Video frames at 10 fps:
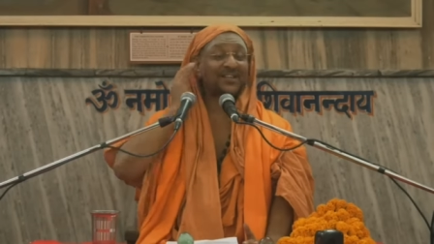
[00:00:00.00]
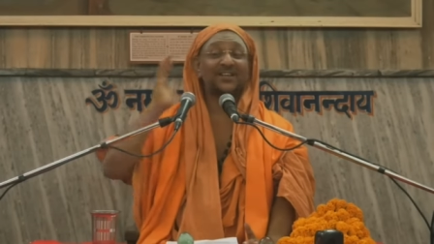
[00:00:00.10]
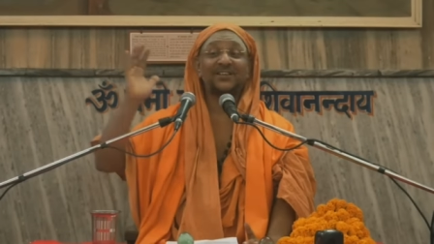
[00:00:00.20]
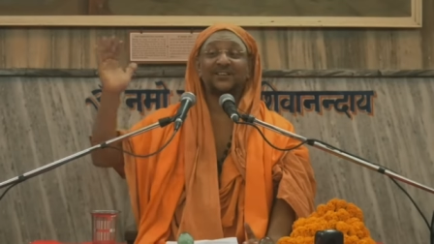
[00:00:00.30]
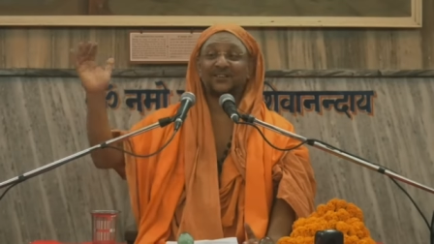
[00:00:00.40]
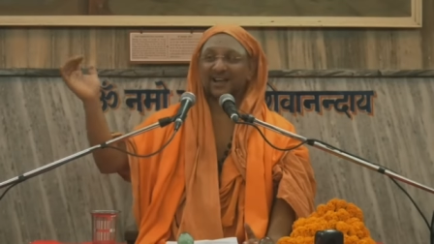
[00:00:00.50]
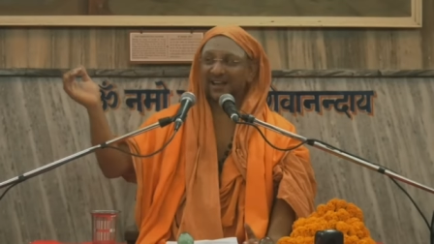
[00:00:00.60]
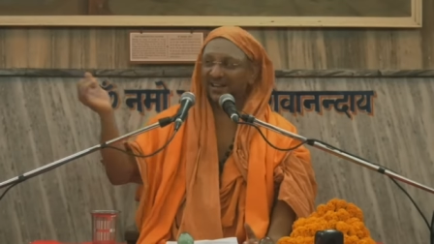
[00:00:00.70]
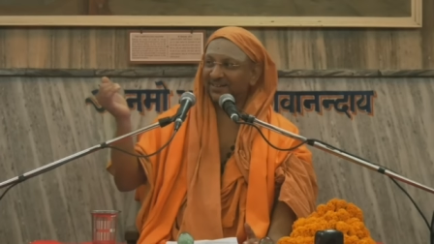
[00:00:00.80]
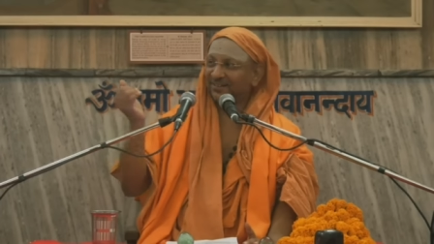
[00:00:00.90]
he
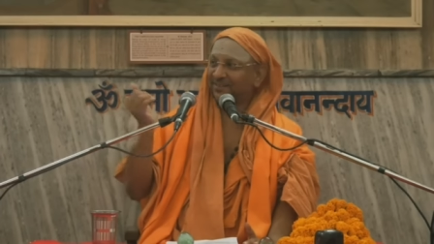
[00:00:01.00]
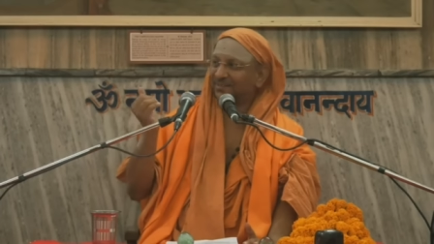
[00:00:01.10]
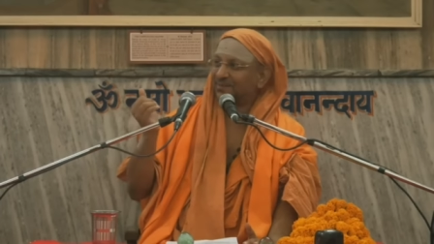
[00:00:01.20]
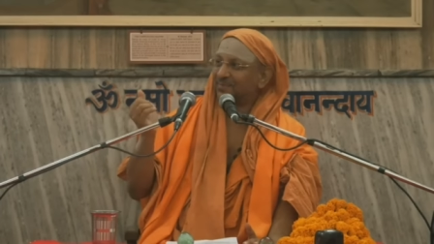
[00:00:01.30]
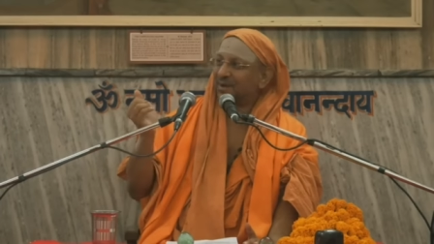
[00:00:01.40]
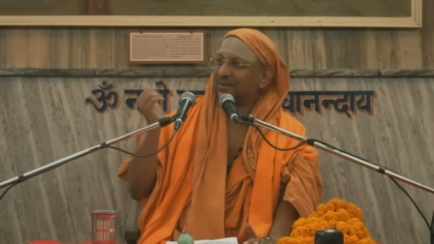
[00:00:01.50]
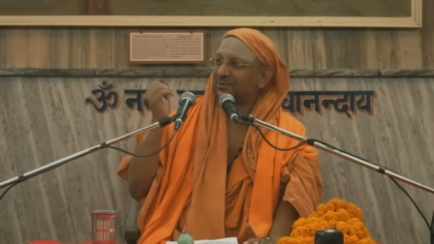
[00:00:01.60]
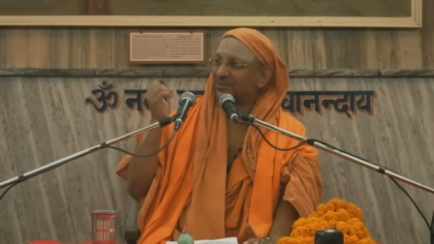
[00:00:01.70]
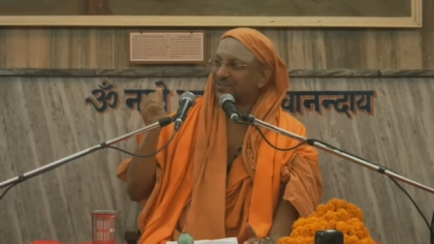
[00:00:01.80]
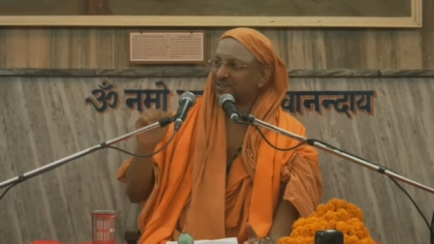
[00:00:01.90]
ran back
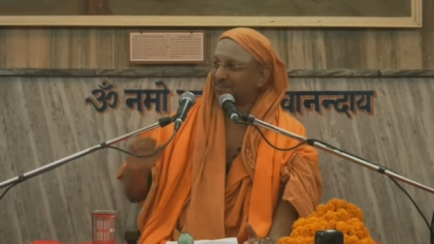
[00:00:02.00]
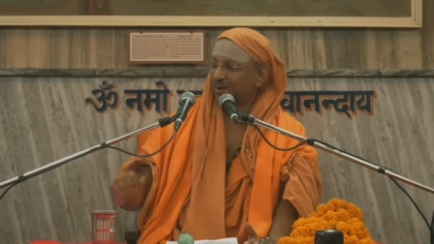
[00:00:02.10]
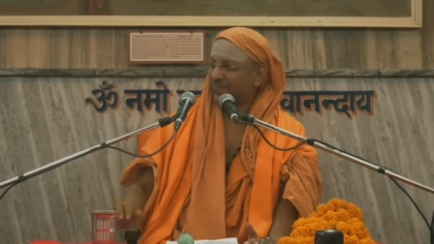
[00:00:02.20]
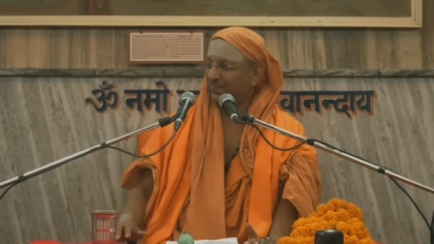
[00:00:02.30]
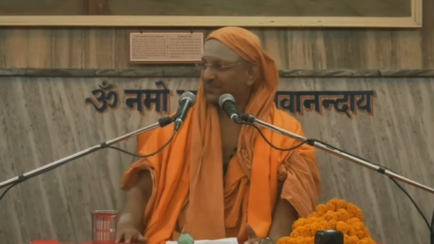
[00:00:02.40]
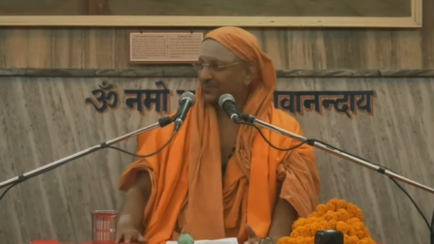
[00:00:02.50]
to the Sabha